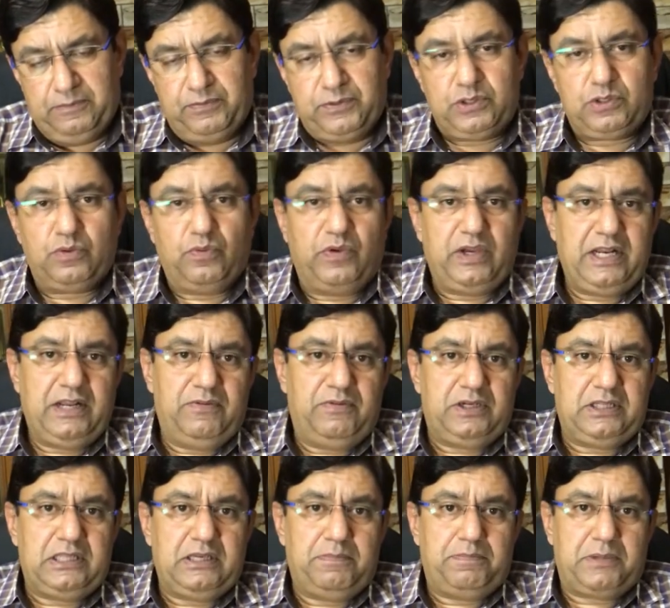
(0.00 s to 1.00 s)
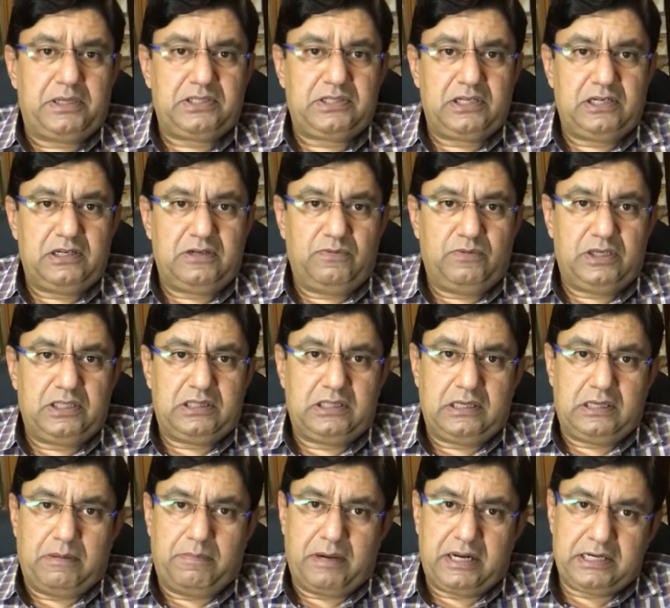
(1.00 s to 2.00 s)
So whenever they present with
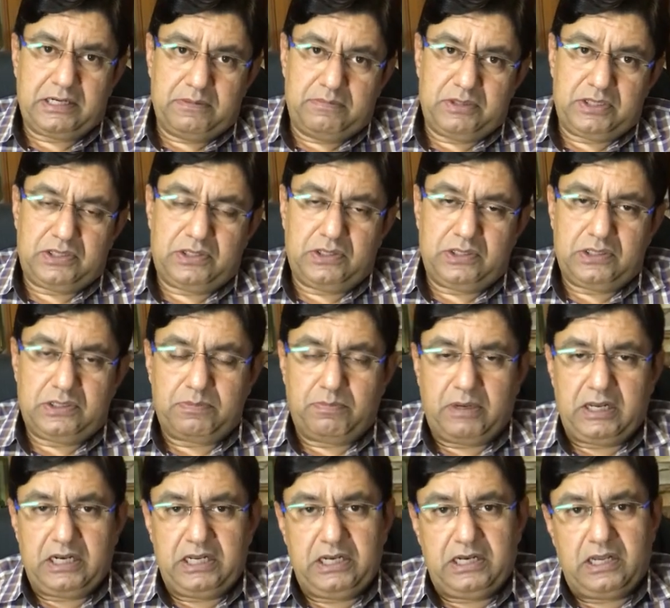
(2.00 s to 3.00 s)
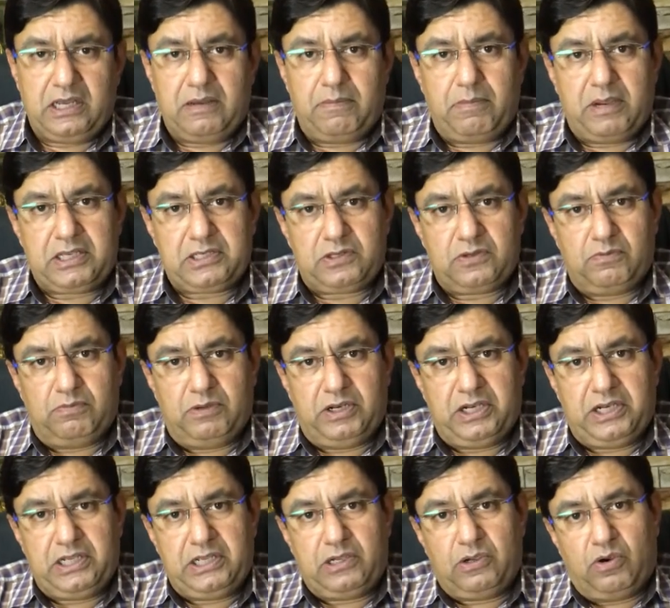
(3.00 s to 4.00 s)
hematemesis, melena, massive
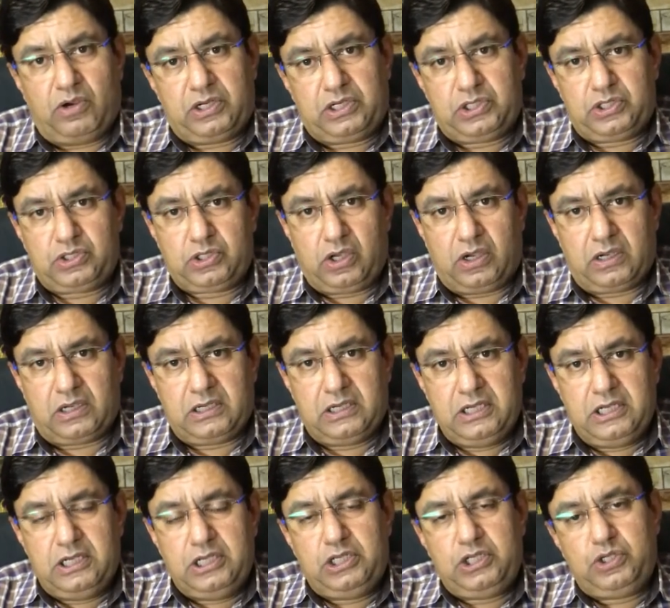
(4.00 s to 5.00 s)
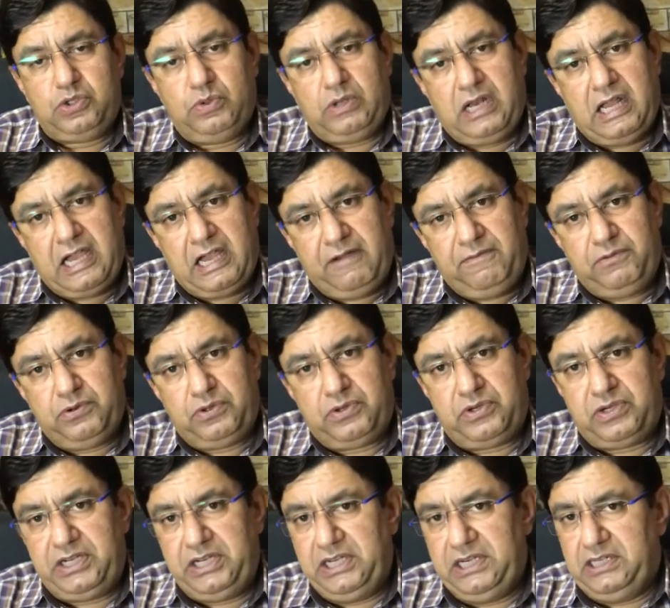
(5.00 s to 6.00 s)
bleeding or in shock, you will have to
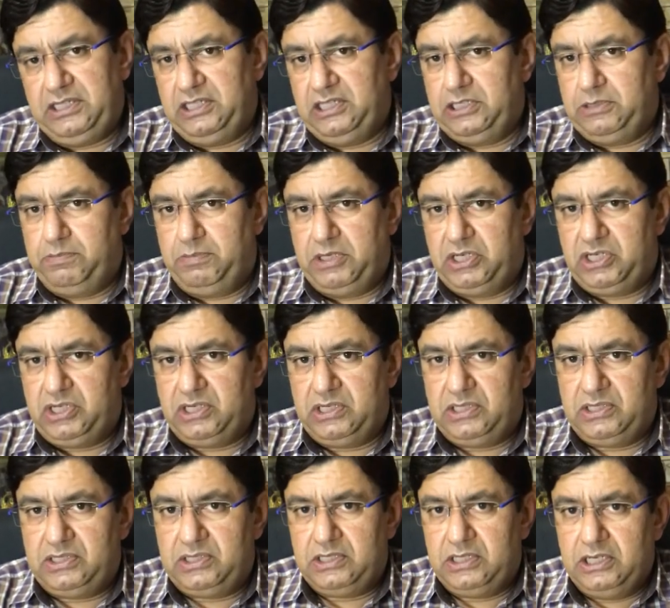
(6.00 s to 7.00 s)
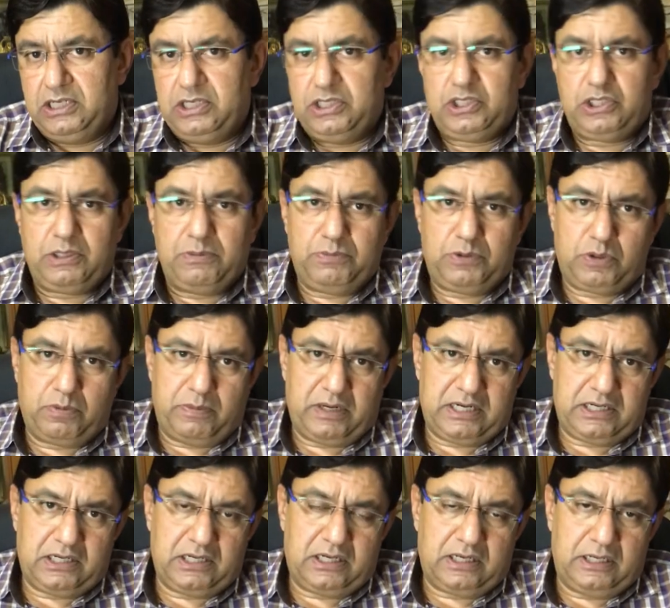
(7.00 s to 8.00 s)
treat these patients
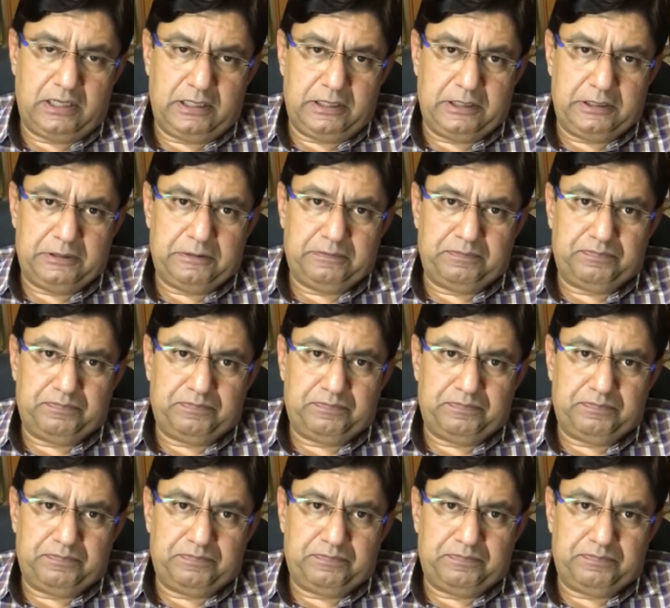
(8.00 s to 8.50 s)
symptomatically.